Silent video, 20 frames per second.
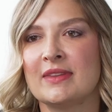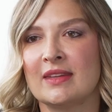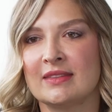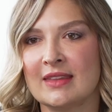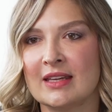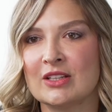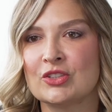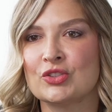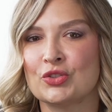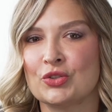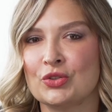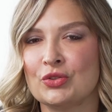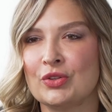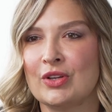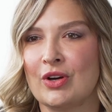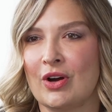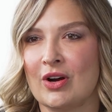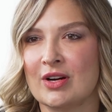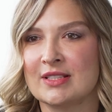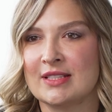that they
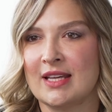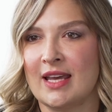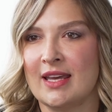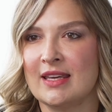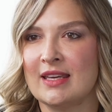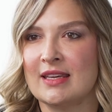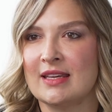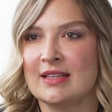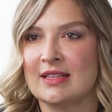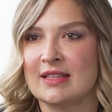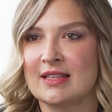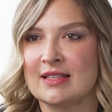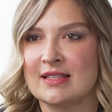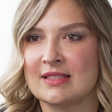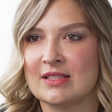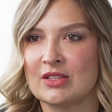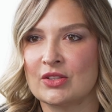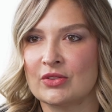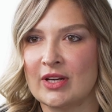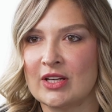truly are taking into
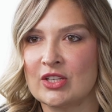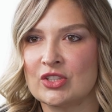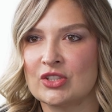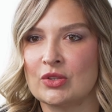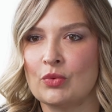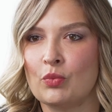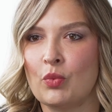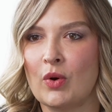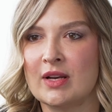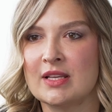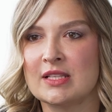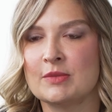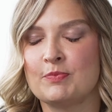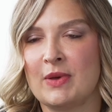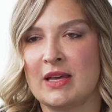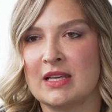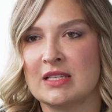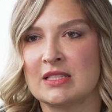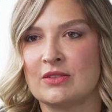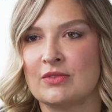consideration what is
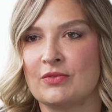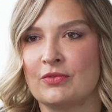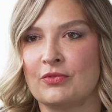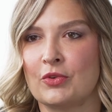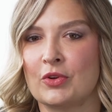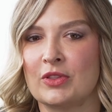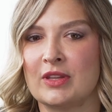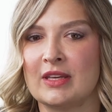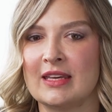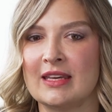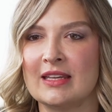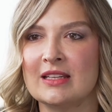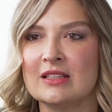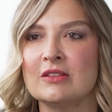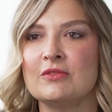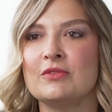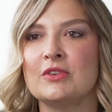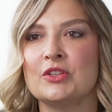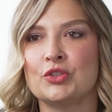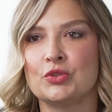best for the
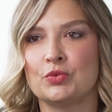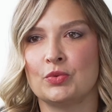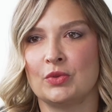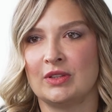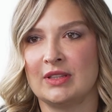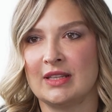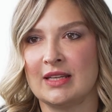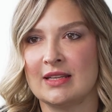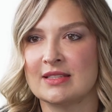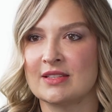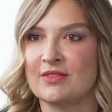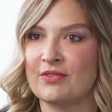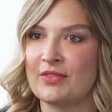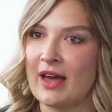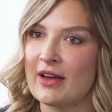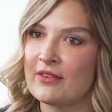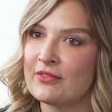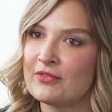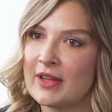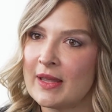individual needs of
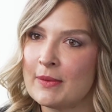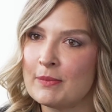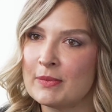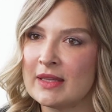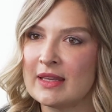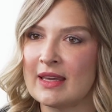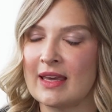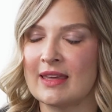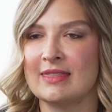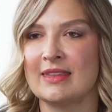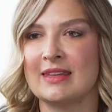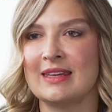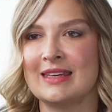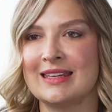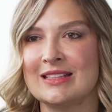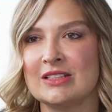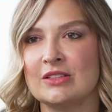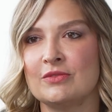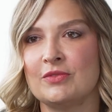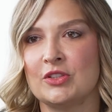that family and the
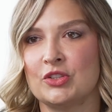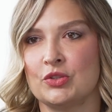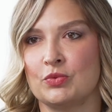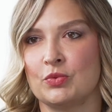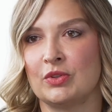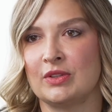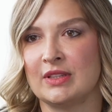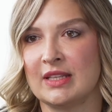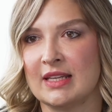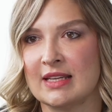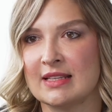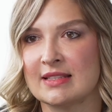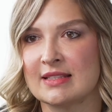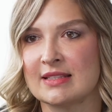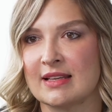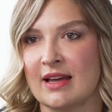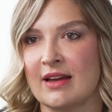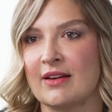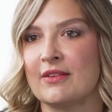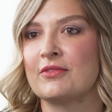individual
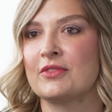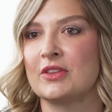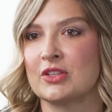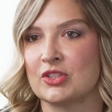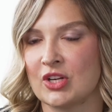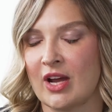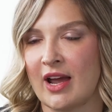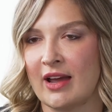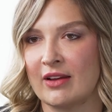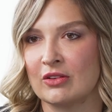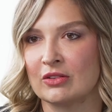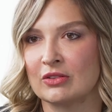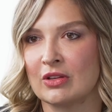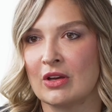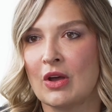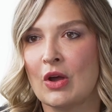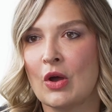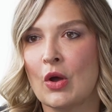needs of the child,